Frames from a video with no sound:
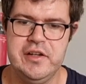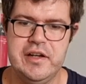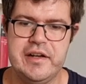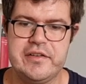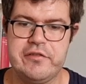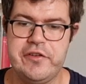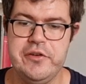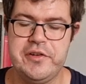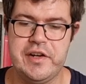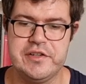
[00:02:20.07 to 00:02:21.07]
and has a
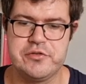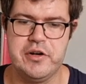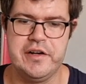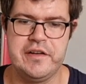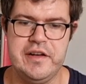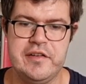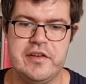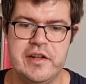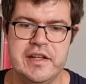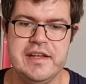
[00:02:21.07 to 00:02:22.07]
few central ideas
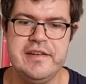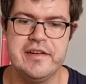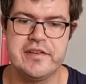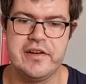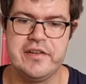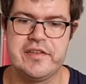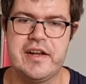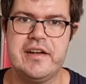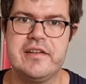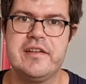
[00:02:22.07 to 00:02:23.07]
that are easier to
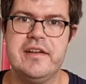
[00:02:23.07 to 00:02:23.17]
understand